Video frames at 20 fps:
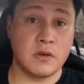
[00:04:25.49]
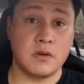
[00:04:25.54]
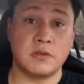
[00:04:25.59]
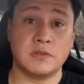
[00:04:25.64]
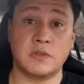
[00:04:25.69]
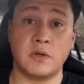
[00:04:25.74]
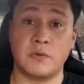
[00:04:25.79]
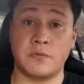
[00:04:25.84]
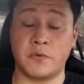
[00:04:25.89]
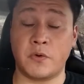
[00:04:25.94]

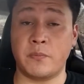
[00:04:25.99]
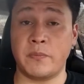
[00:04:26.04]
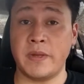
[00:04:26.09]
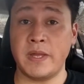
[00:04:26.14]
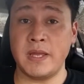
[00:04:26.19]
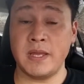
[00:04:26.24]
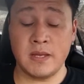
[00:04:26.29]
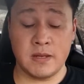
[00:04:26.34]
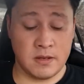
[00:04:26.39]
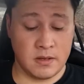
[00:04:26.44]
So for
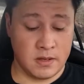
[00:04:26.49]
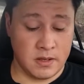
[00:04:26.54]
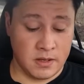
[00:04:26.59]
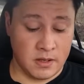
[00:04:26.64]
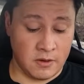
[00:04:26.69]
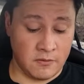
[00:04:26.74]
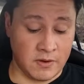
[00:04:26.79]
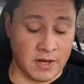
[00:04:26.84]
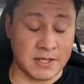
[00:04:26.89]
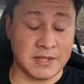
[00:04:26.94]
me,
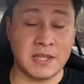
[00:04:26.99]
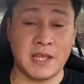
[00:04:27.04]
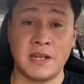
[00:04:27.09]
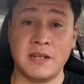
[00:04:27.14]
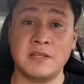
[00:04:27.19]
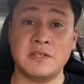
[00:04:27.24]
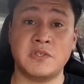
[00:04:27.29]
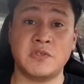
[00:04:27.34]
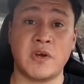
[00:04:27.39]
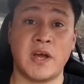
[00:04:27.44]
if I
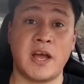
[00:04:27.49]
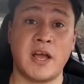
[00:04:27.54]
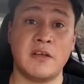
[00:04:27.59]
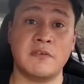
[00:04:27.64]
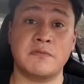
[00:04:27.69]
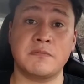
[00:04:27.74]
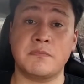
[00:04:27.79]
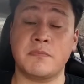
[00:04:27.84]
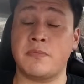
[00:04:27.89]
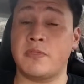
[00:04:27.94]
didn't
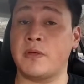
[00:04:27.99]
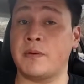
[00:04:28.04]
drive